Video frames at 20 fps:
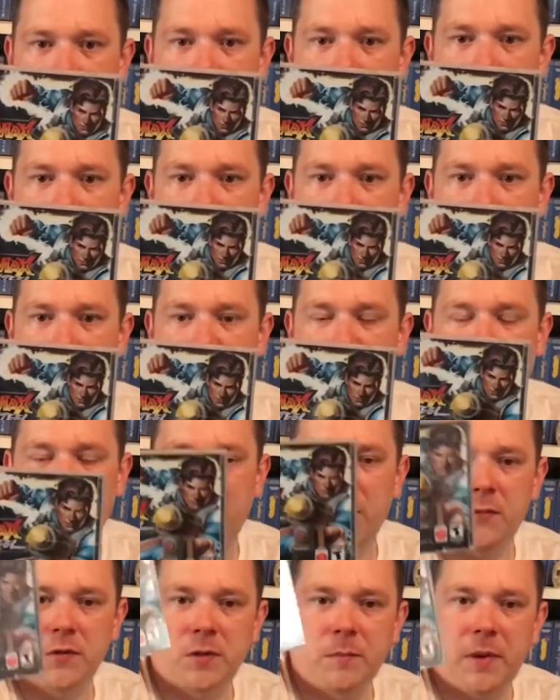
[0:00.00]
I
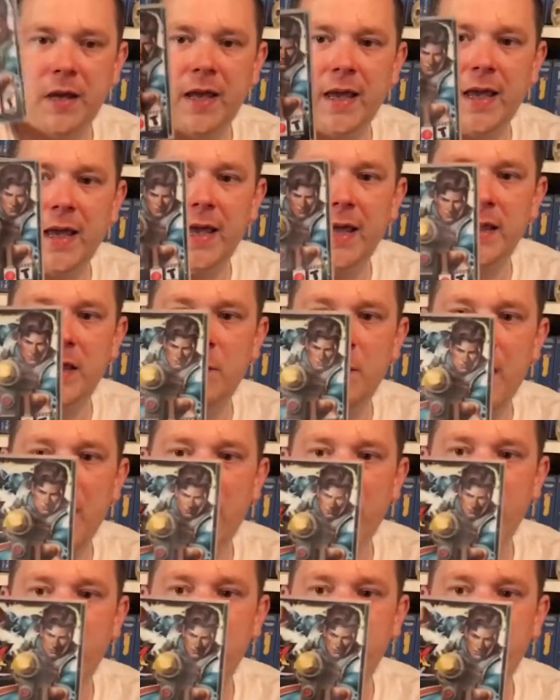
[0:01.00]
think it was a bigger hit in
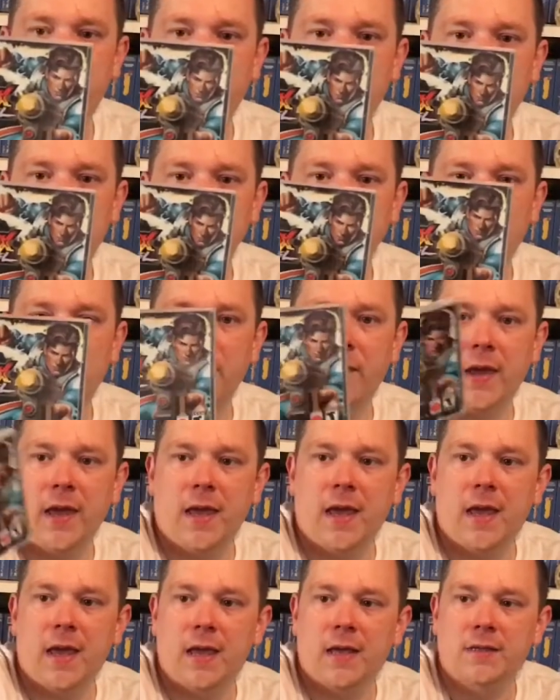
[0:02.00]
America than it was over
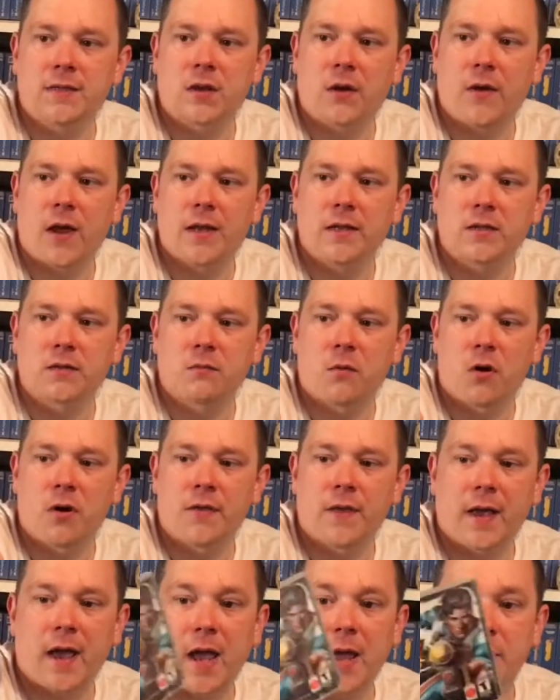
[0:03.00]
here, so hence why
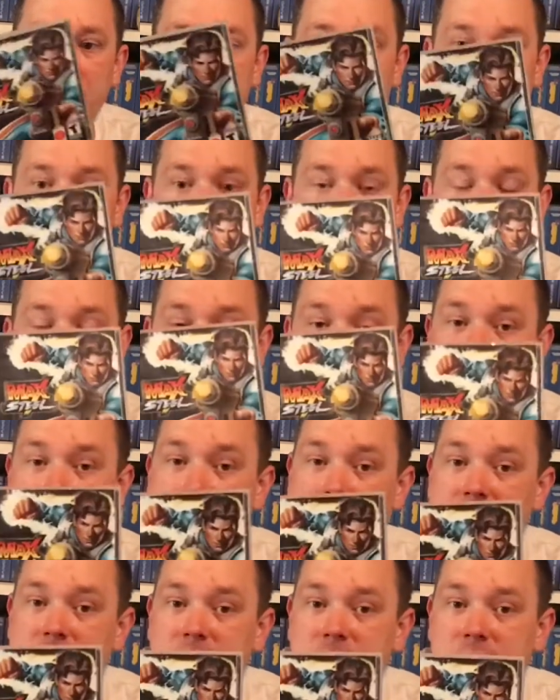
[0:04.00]
the game come out in the
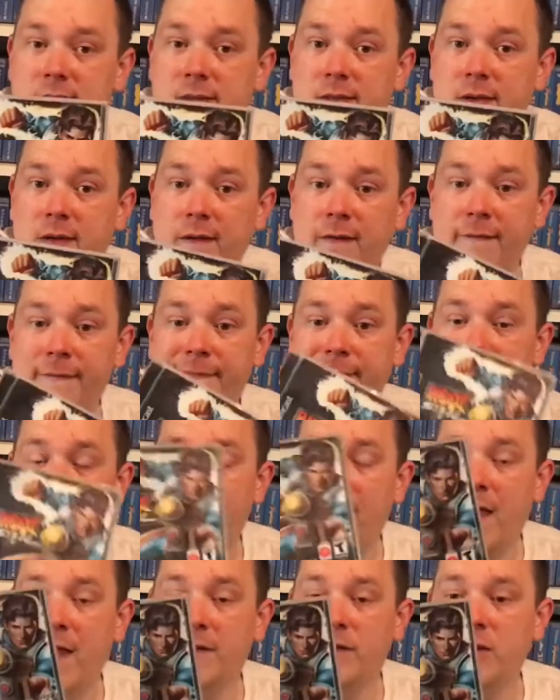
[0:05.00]
States
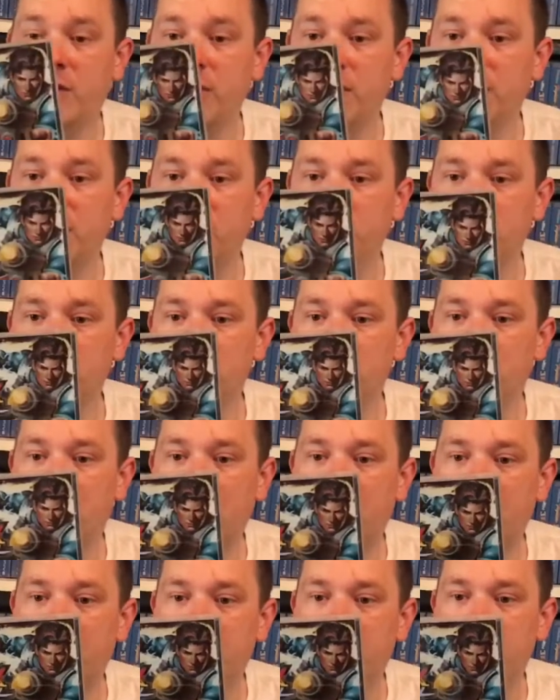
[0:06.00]
and not in the
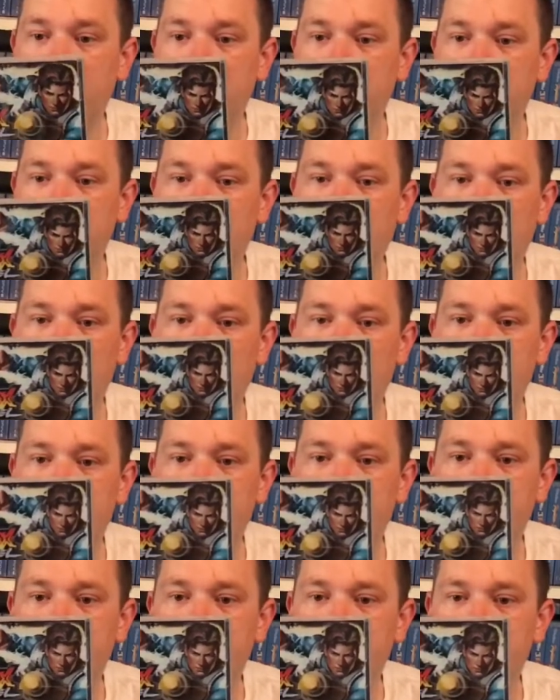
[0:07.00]
UK, which
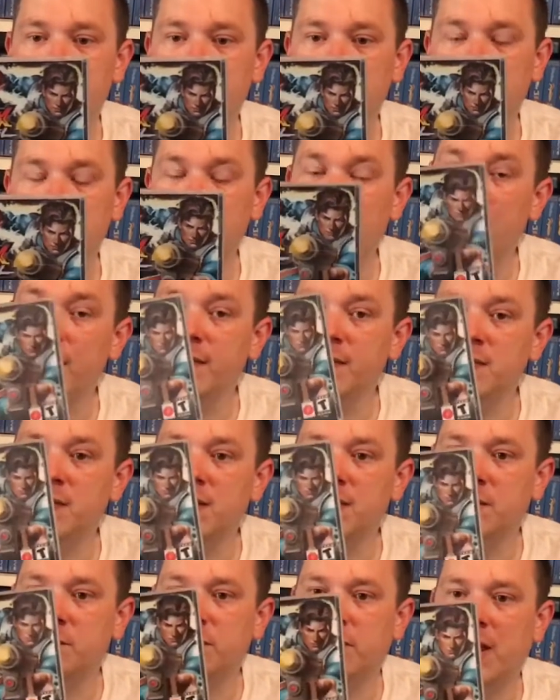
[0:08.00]
yeah, this
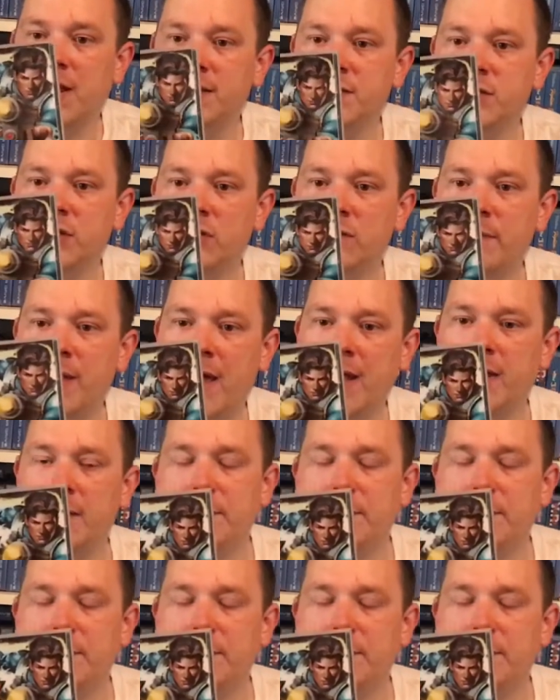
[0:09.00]
doesn't play too bad.